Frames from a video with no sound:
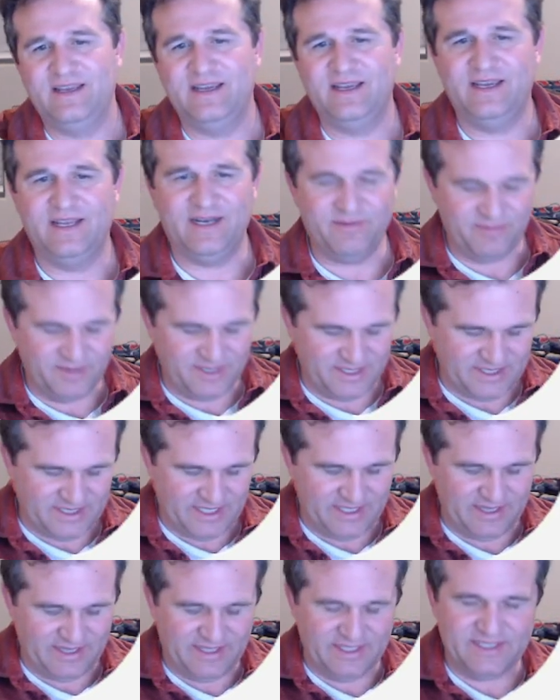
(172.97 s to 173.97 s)
and I'm going to
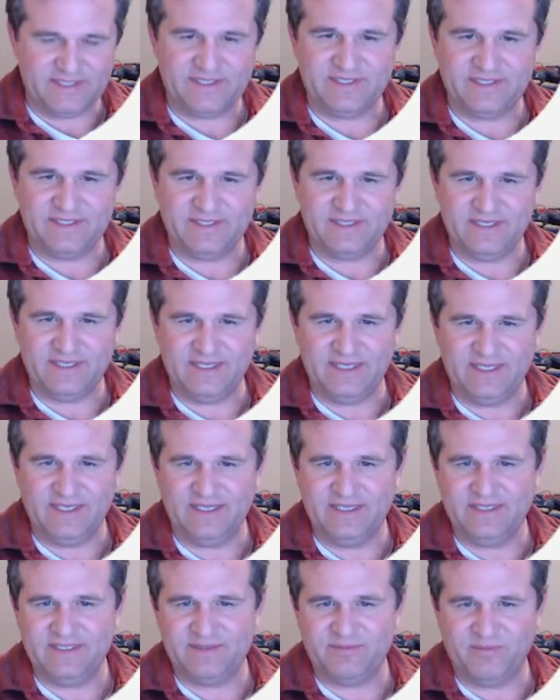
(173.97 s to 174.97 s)
say this
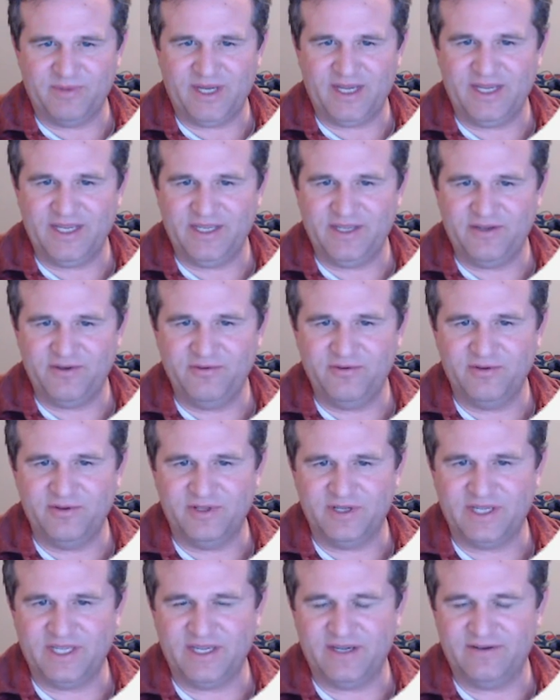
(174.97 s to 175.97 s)
is my Google
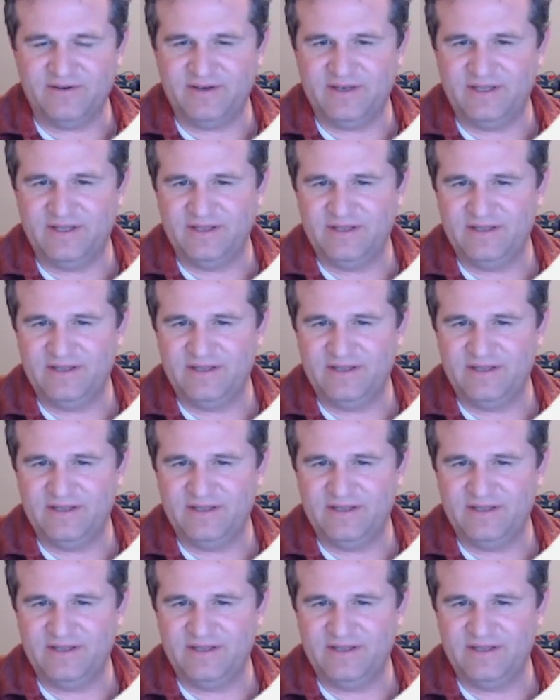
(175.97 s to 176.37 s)
account.